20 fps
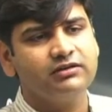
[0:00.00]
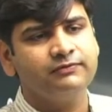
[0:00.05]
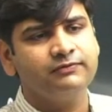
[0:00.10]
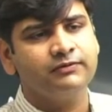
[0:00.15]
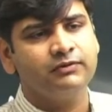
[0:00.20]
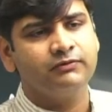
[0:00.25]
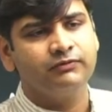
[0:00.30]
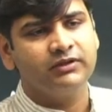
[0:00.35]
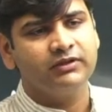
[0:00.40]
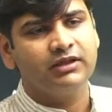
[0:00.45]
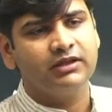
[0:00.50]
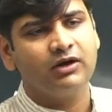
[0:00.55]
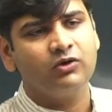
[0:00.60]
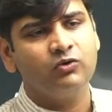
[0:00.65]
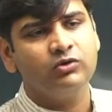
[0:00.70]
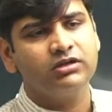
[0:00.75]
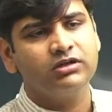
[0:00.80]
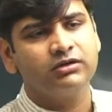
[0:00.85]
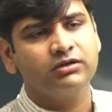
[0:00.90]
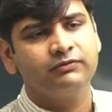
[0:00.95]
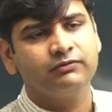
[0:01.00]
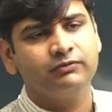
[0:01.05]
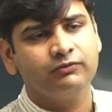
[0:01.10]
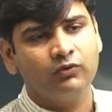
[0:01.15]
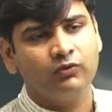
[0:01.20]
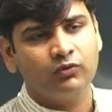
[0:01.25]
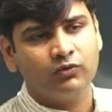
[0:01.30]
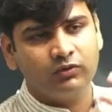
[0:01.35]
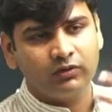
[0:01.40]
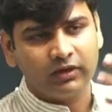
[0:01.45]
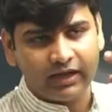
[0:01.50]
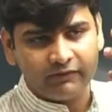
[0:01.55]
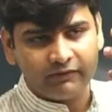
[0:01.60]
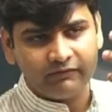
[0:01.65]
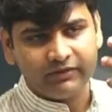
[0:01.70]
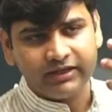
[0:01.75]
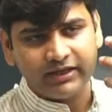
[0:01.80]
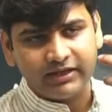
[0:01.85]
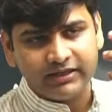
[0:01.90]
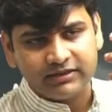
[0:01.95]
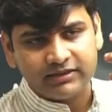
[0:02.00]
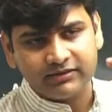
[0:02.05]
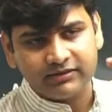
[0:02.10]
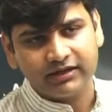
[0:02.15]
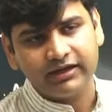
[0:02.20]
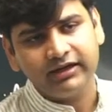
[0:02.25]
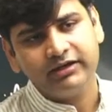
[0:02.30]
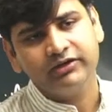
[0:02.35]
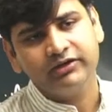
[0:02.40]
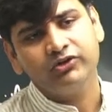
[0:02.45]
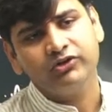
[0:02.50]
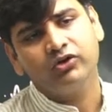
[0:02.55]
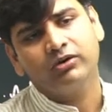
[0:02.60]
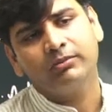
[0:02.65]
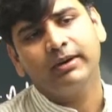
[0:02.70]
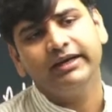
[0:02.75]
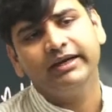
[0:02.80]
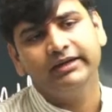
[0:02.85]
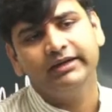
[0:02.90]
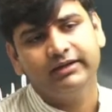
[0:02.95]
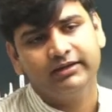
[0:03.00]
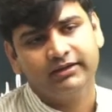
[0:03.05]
without having any threat in your mind,